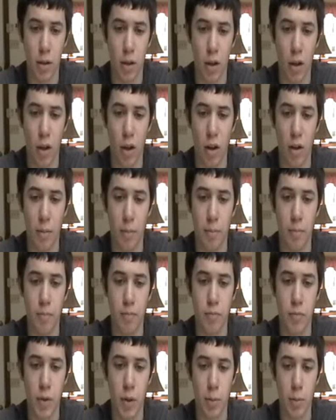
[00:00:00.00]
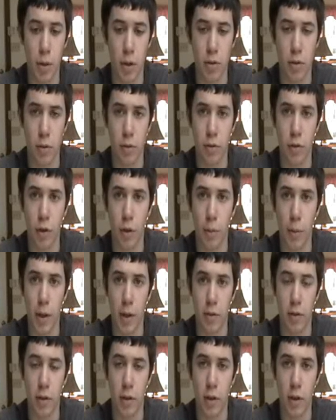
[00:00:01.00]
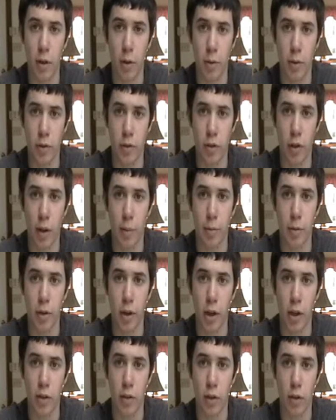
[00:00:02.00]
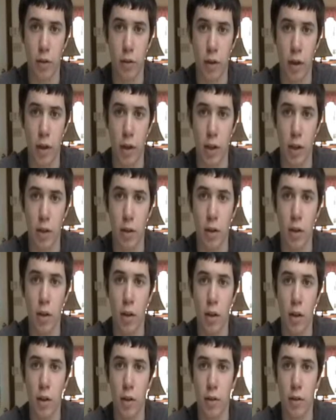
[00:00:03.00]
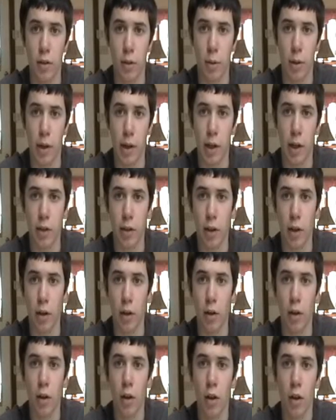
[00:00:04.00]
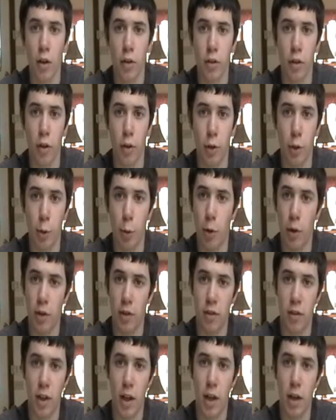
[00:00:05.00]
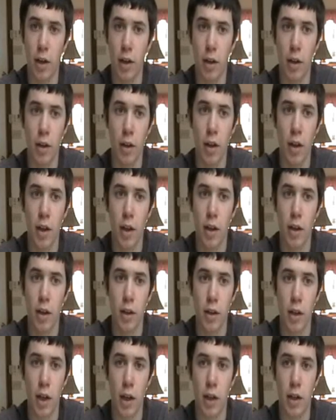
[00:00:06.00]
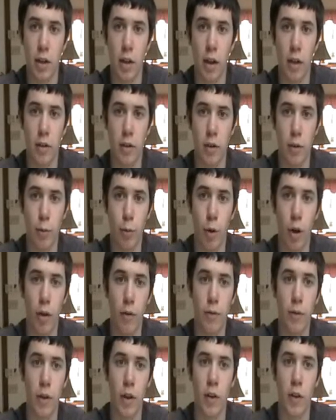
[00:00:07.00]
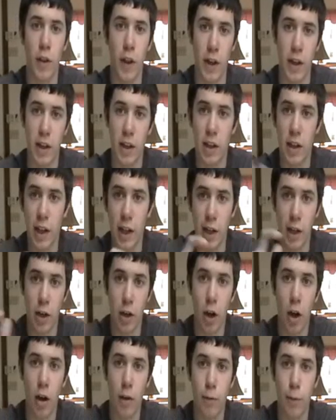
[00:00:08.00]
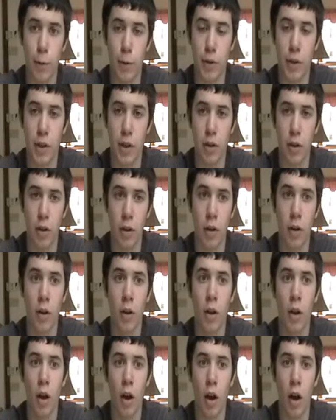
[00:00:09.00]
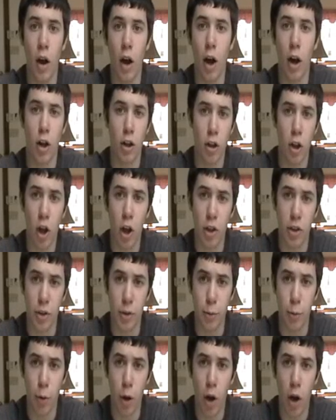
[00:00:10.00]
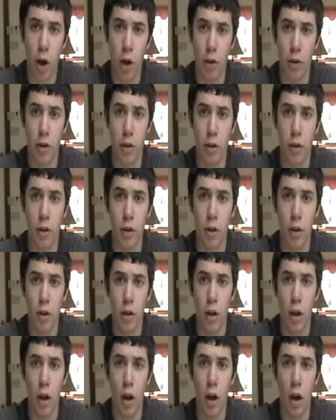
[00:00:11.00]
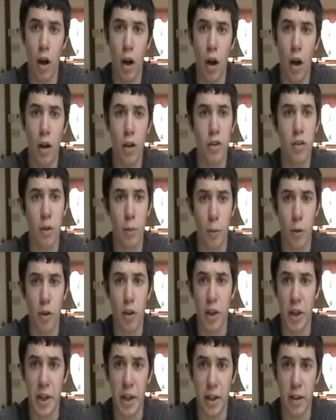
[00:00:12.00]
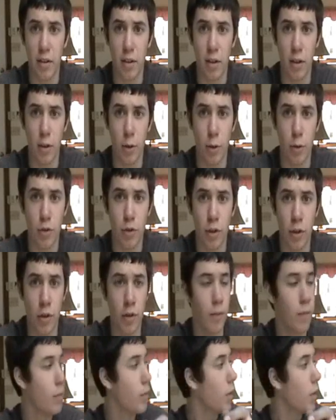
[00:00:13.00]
I'm not too sure. I'm actually going to go in the shop tonight and start sanding it. See what I got there. So you want to sand it, get it nice and rough, then clean it off with either cloth and water, some cleaning solution.